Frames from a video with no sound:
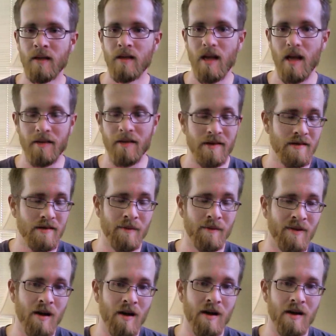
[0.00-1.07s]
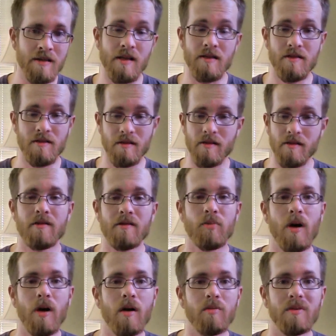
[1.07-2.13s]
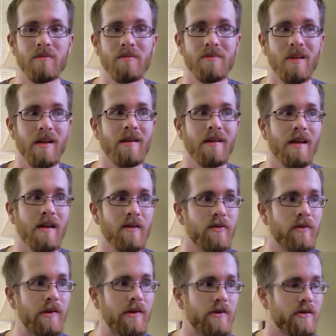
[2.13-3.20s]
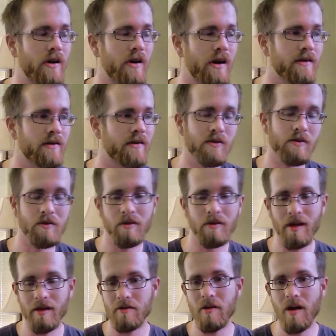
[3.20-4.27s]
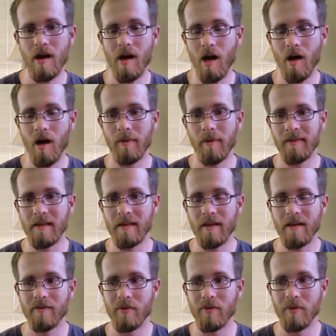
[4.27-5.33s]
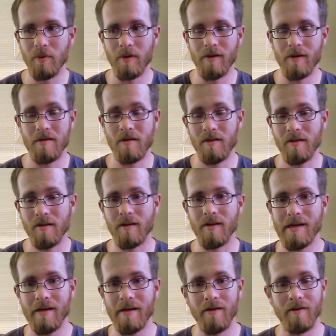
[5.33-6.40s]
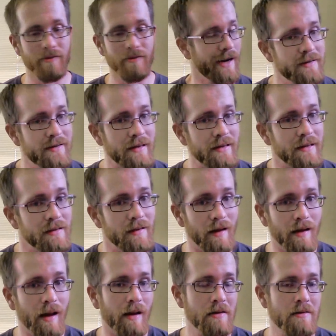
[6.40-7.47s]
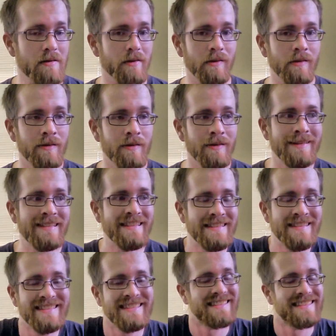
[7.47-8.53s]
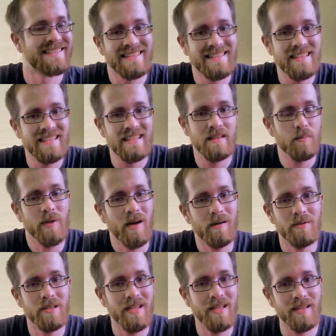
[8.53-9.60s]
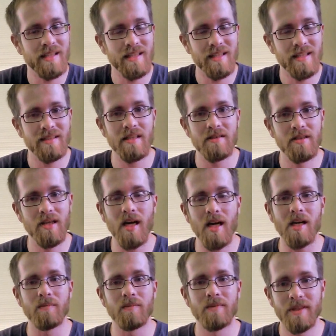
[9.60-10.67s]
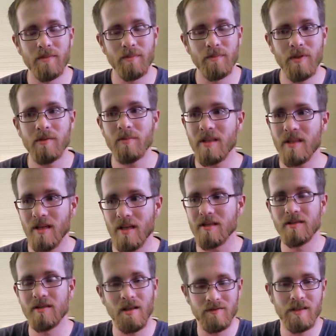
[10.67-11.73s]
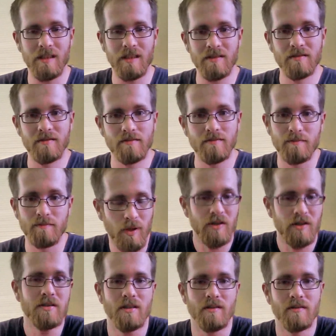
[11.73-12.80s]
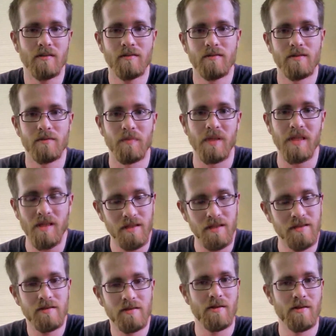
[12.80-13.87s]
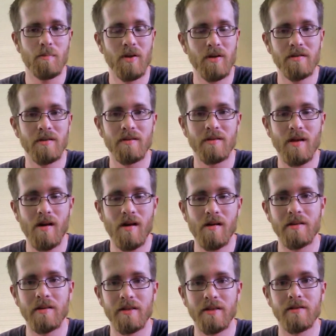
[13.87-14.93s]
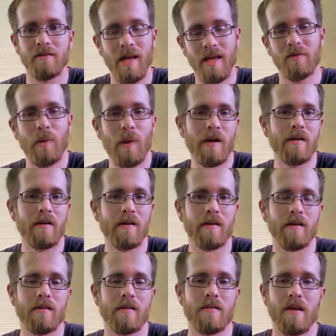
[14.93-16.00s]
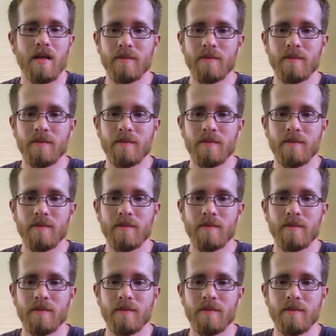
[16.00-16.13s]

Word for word: And this can cause a serious problem. Like if you're trying to get a job but the interviewer is clearly racist against you, you're probably not going to get that job simply because of this person. So because there's a person talking to you, that's why you didn't get the job